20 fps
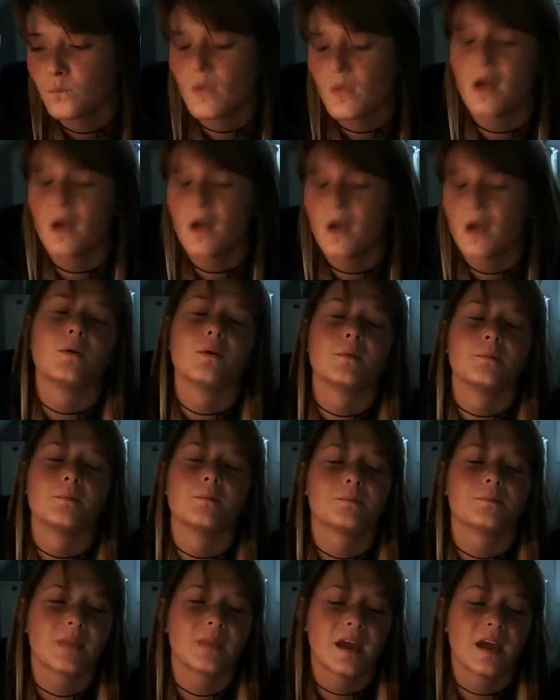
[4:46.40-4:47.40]
Oh,
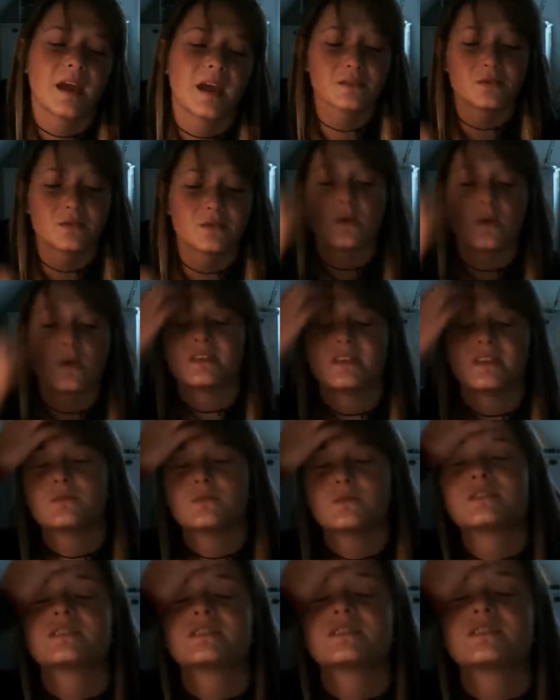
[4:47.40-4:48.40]
here's one that
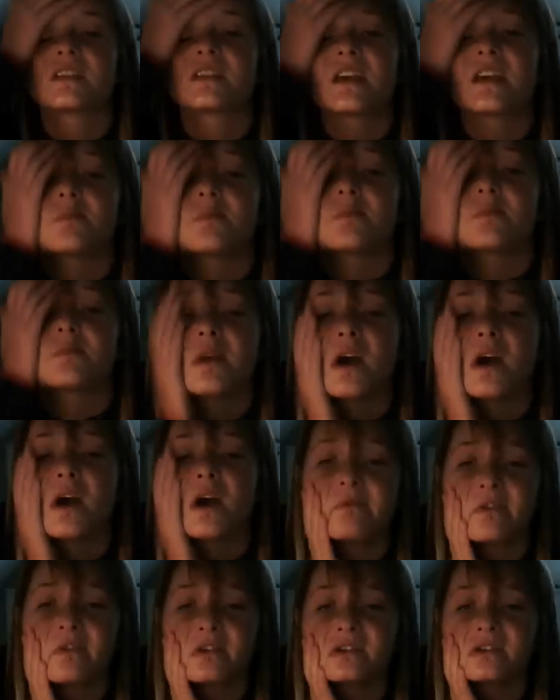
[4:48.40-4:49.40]
was just keeping me up
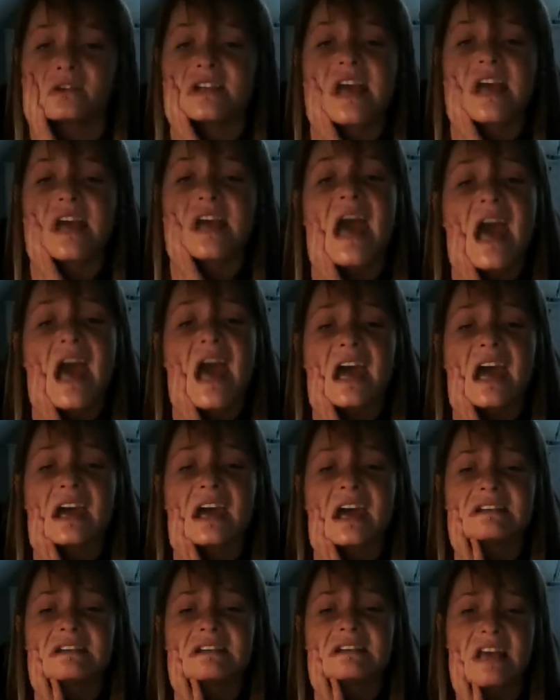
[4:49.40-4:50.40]
for
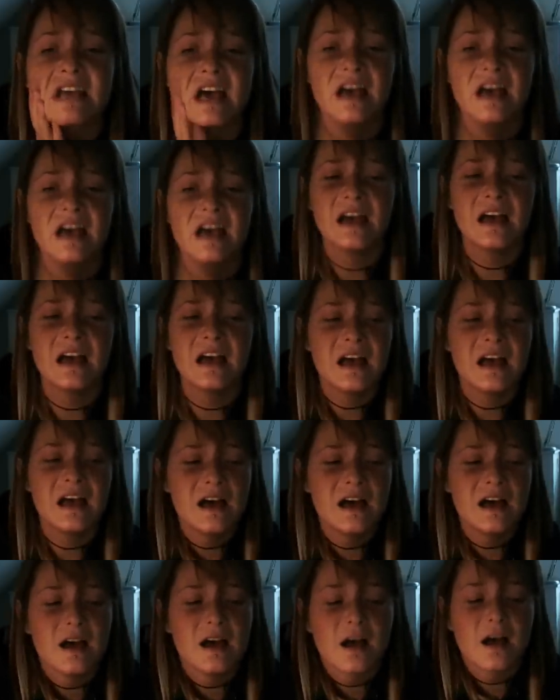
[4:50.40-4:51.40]
days.
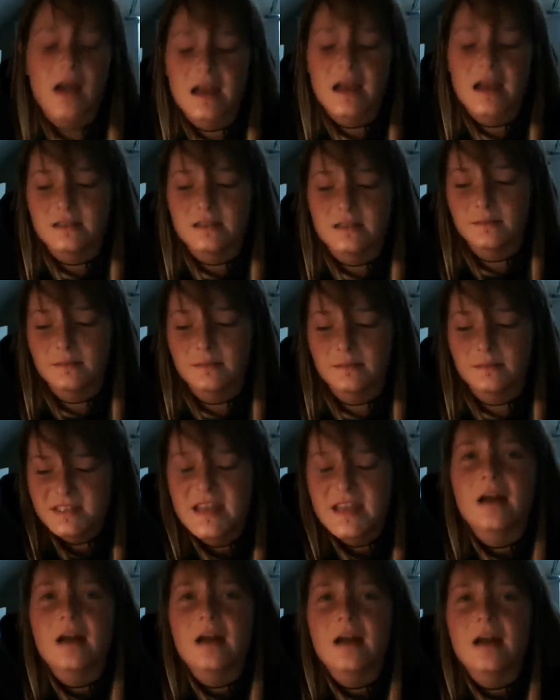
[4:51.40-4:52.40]
Okay,
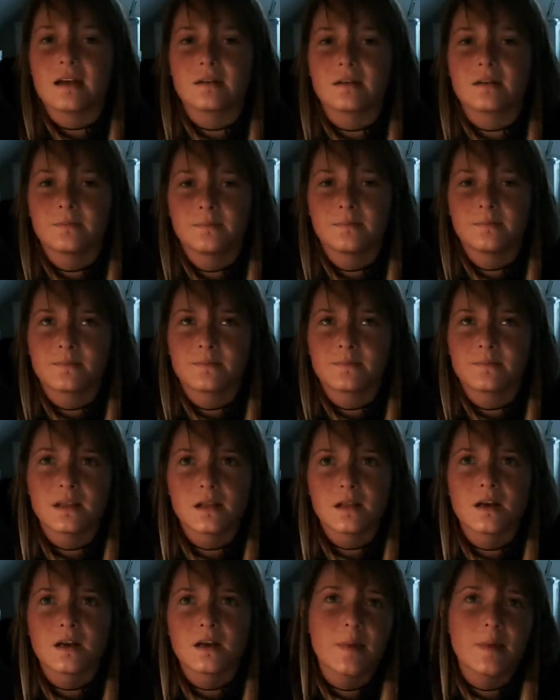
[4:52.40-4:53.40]
Sally, the
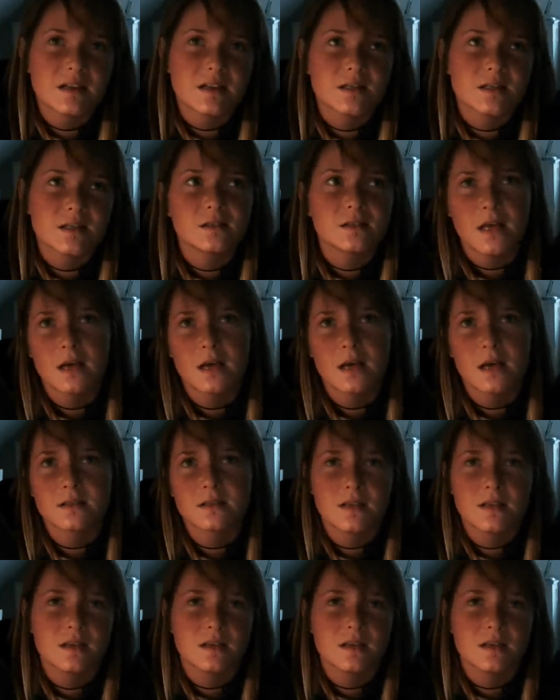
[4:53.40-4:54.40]
little bitch who sells
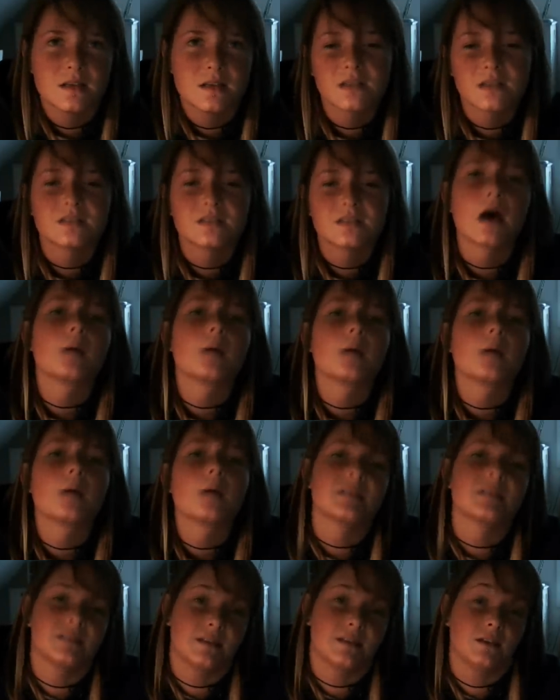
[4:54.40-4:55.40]
seashells down by the
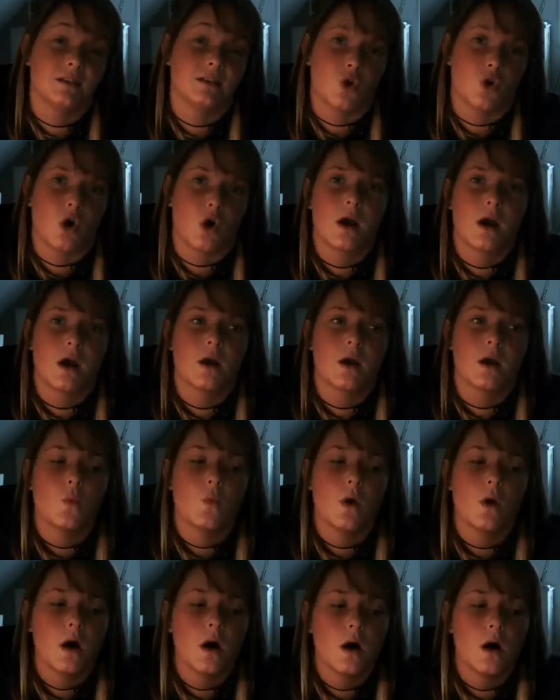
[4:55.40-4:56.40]
seashore.
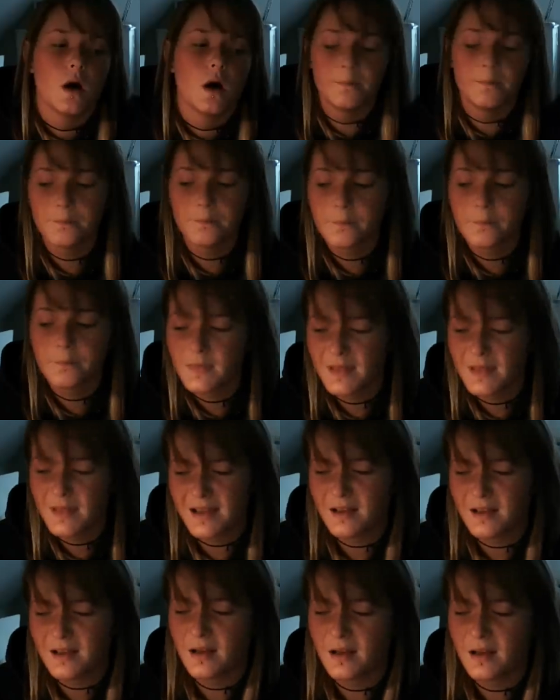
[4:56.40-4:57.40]
Well,
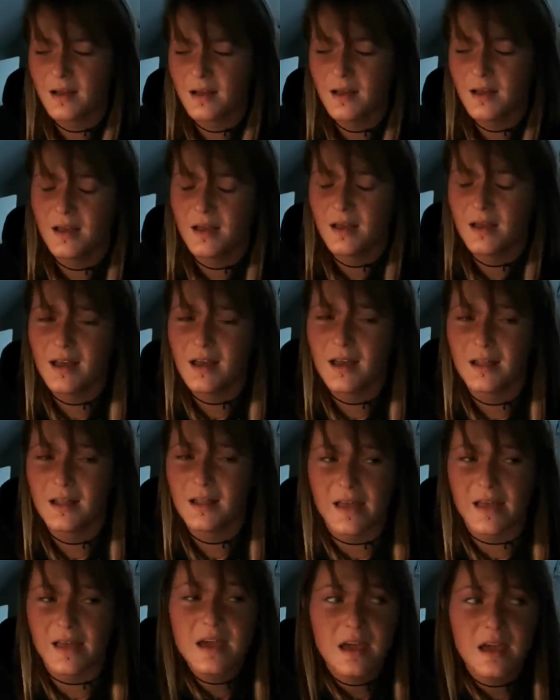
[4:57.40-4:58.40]
Lake
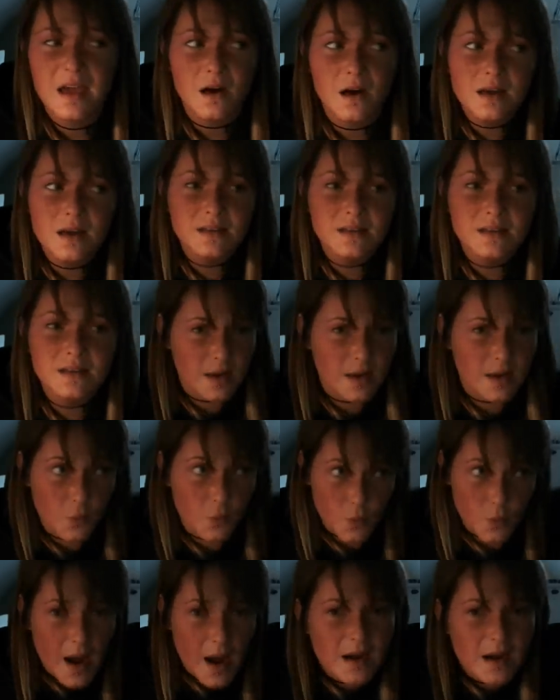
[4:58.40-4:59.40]
Erie is
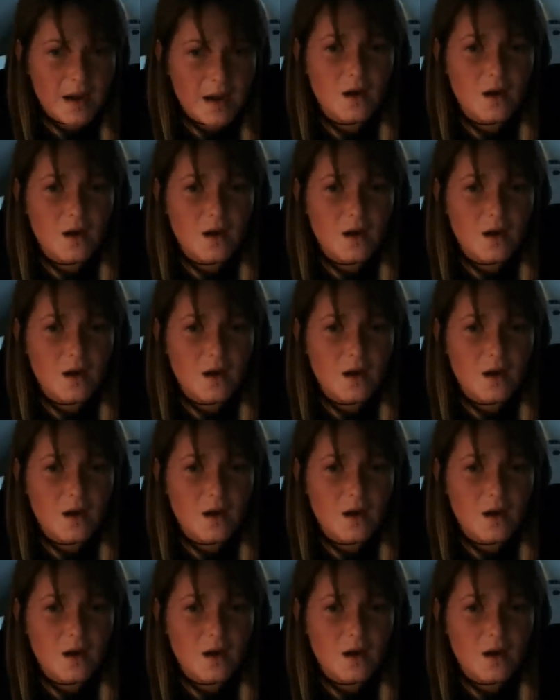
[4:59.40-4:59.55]
right over